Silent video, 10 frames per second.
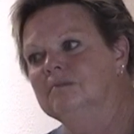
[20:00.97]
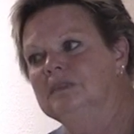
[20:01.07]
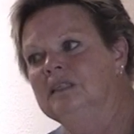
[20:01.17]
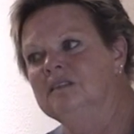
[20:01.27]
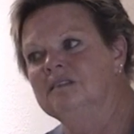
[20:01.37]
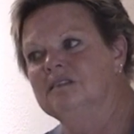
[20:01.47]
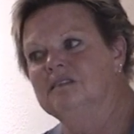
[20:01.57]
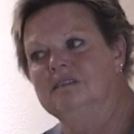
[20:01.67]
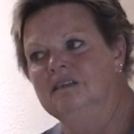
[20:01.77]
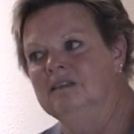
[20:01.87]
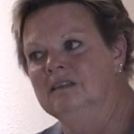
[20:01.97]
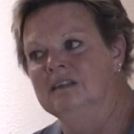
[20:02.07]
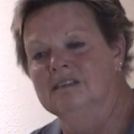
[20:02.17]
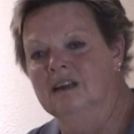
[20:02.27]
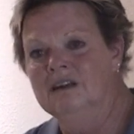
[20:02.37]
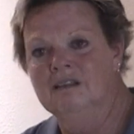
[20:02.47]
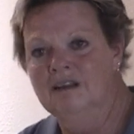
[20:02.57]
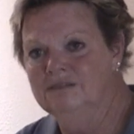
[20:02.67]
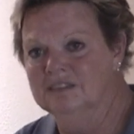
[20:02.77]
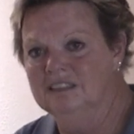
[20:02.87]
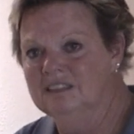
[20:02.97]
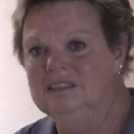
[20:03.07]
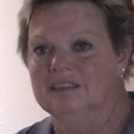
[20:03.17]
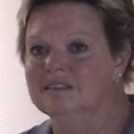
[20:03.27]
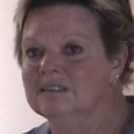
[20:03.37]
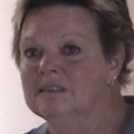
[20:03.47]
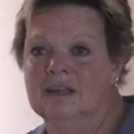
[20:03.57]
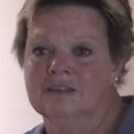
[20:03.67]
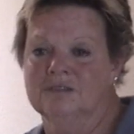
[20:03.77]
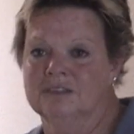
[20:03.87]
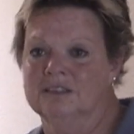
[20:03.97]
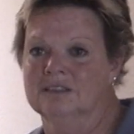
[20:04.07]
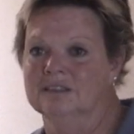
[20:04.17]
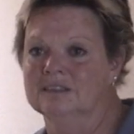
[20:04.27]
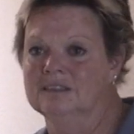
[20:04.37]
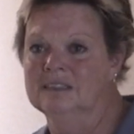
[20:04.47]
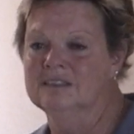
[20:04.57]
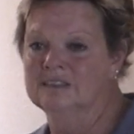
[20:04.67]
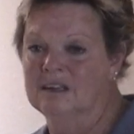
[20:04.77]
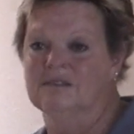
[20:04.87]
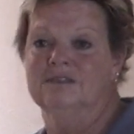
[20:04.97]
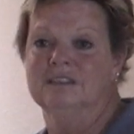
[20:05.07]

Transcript: It's not a life for sissies, that's for sure. It's tough.